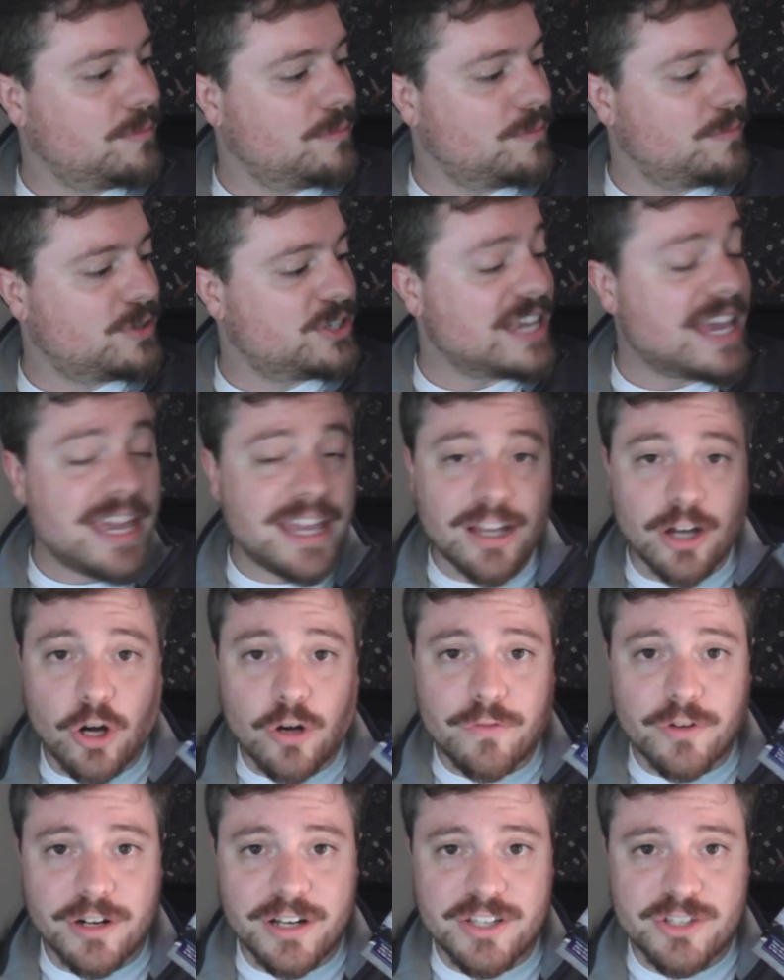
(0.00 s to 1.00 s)
saying
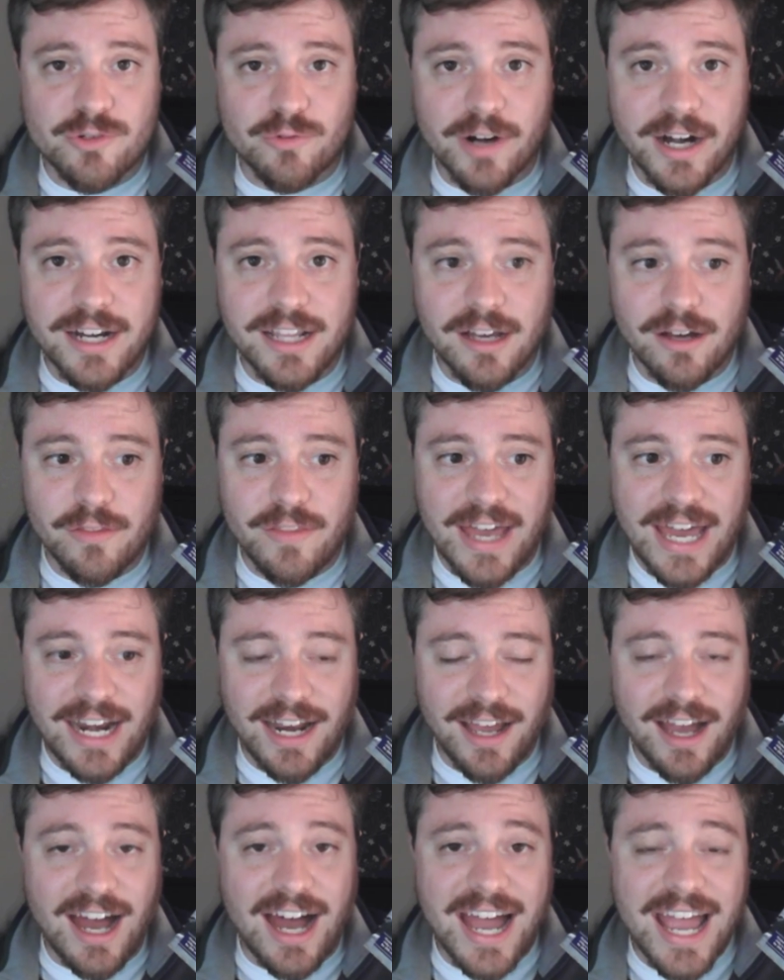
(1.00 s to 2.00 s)
over his radio
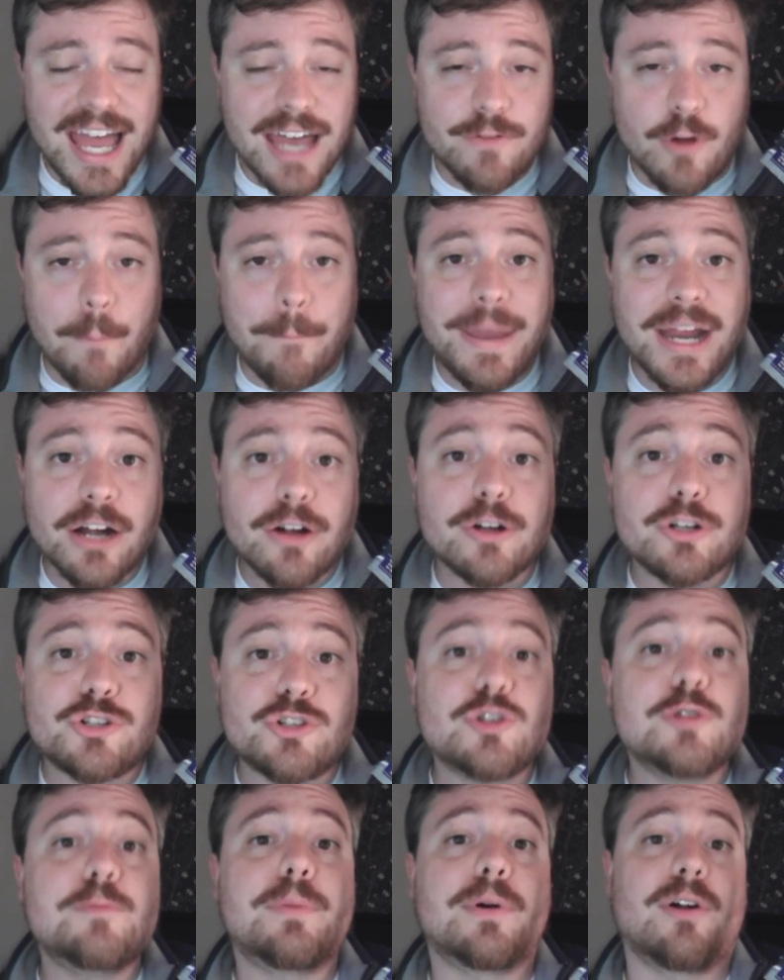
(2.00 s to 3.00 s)
that I have a
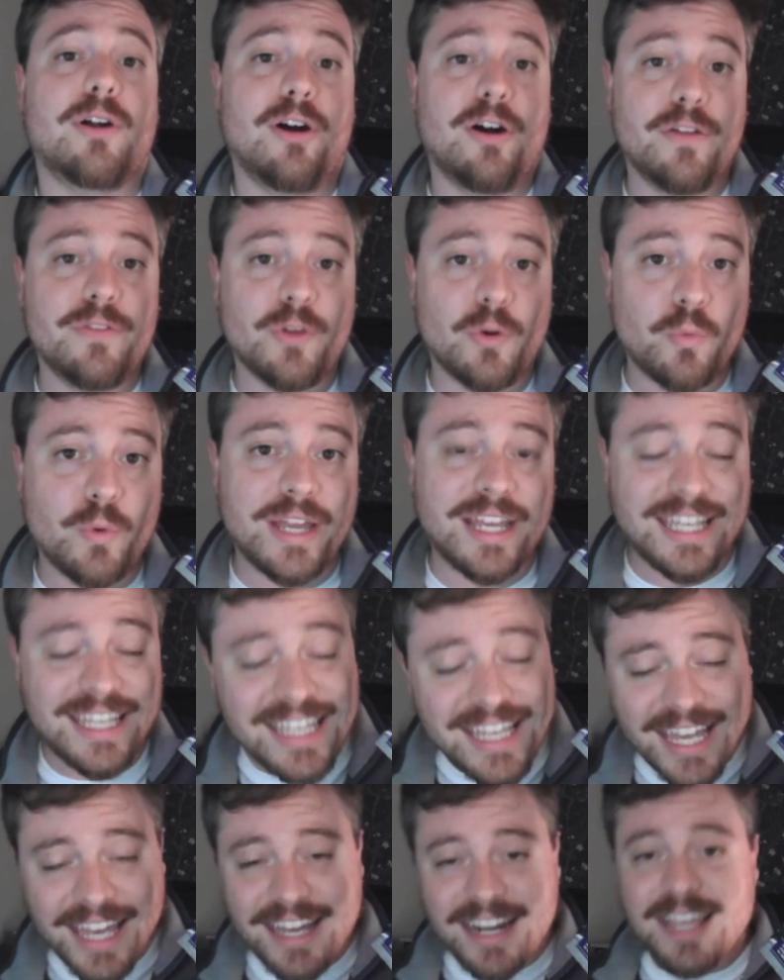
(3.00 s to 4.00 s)
paratrooper on the wing.
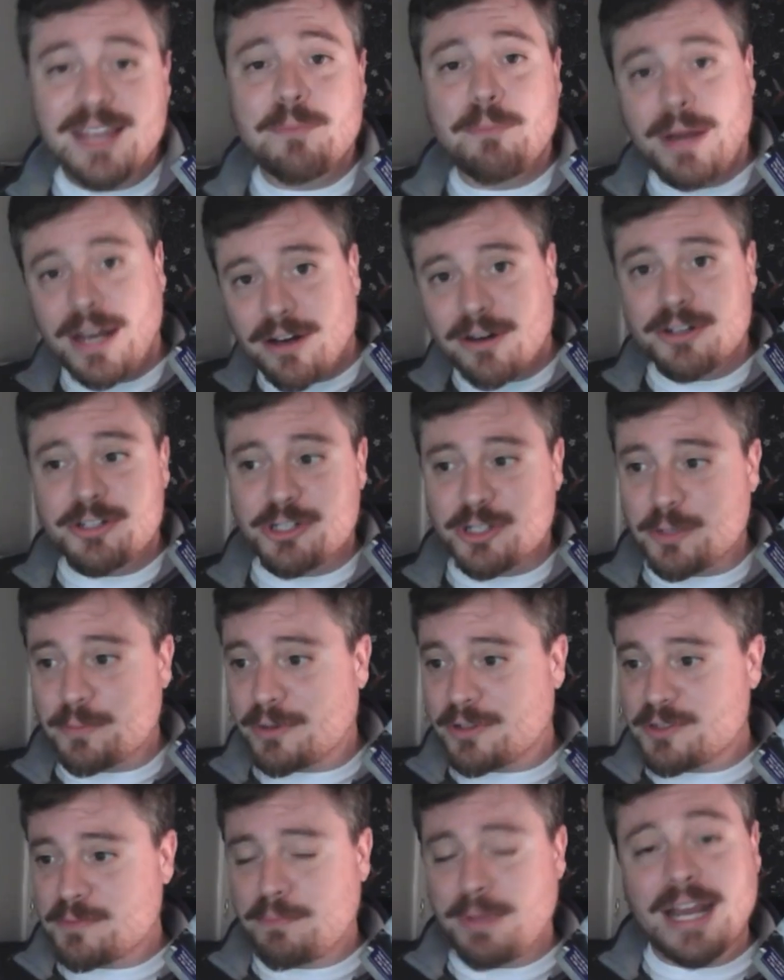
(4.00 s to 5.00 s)
He had a
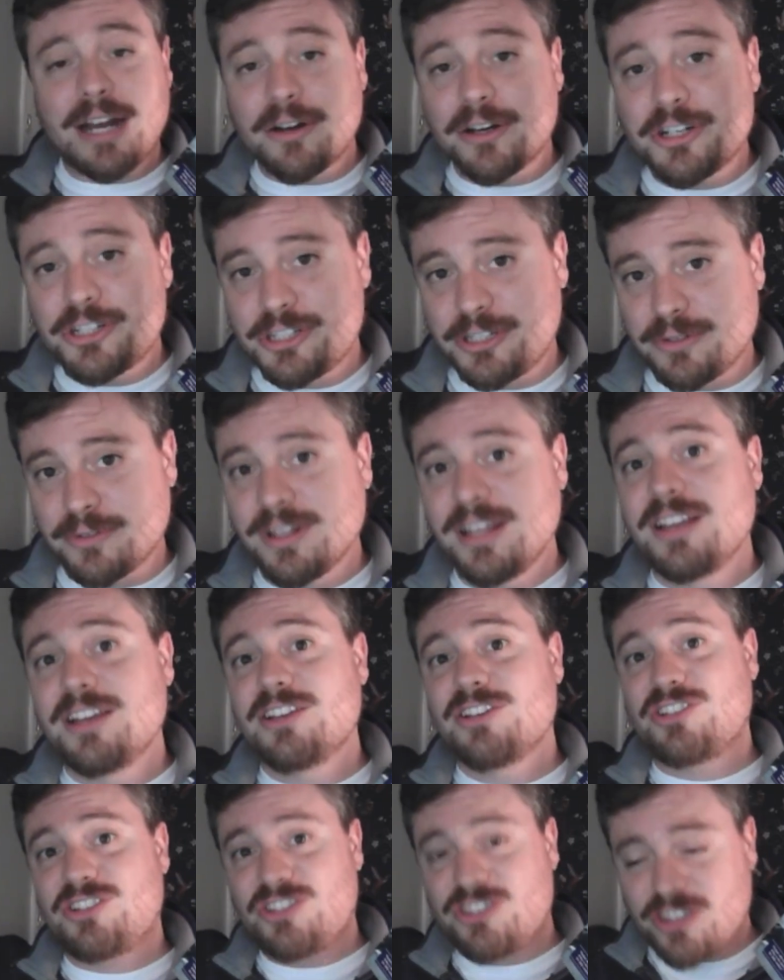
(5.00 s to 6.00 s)
paratrooper's parachute
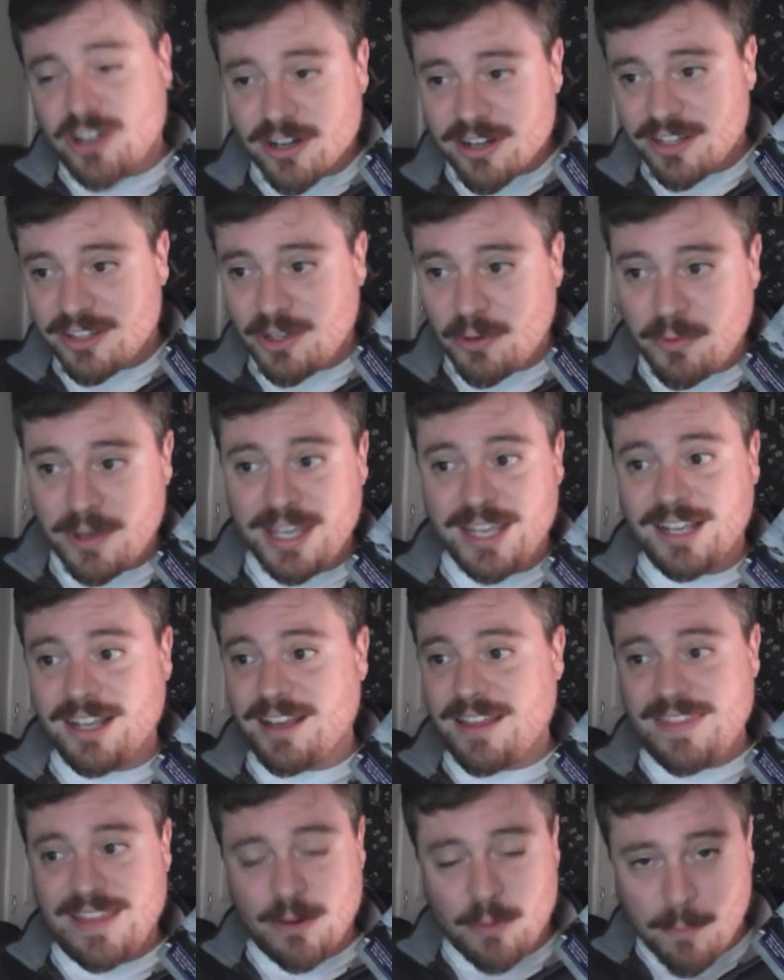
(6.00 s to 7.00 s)
stuck on the wing,
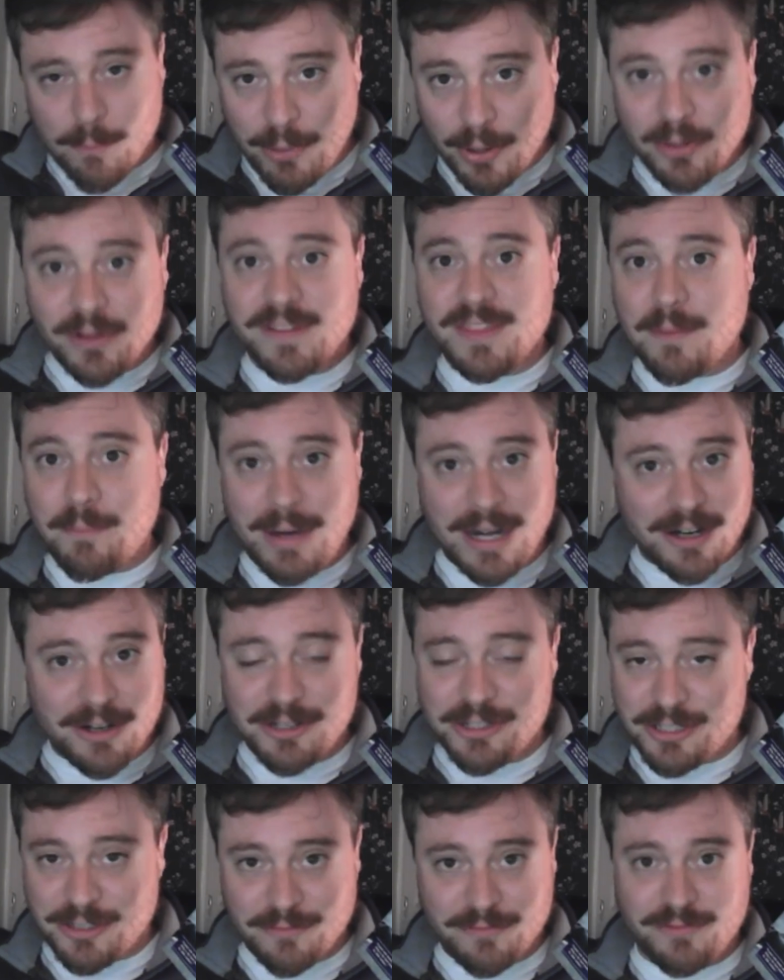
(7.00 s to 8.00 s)
and they were pulling the
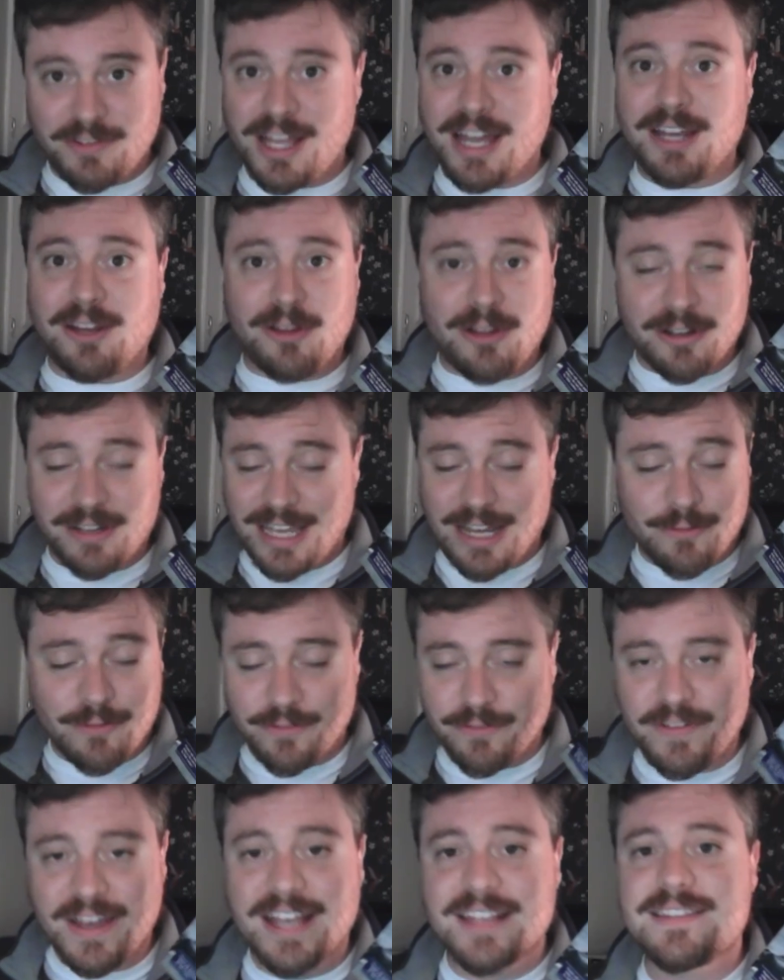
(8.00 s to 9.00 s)
parachute, flying along however
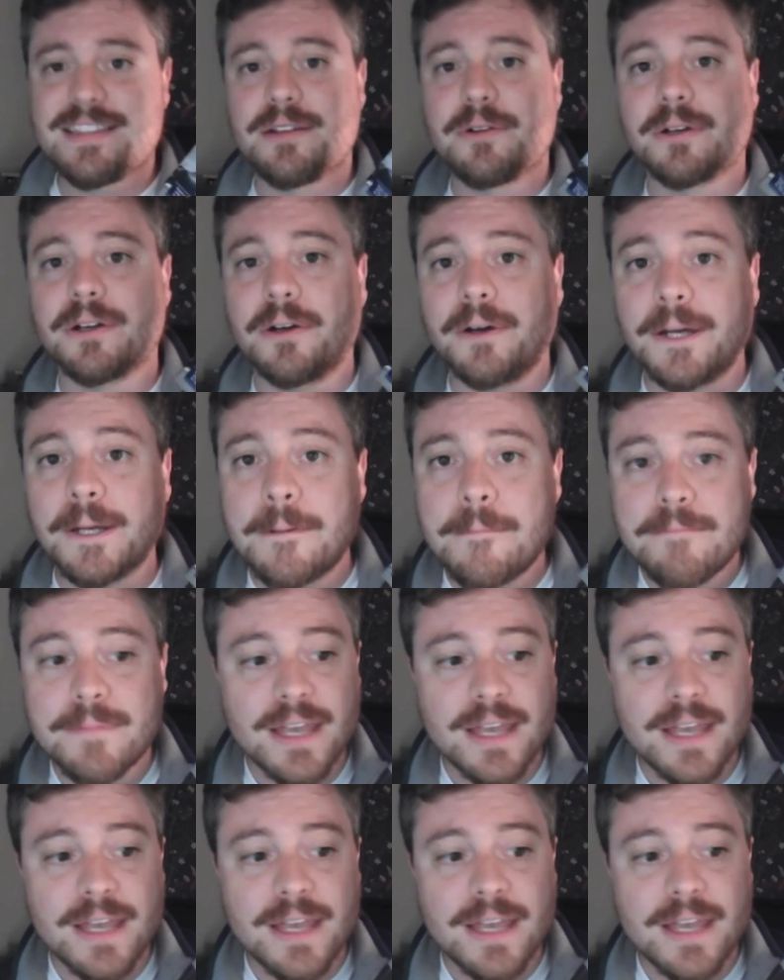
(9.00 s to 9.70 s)
fast they were going.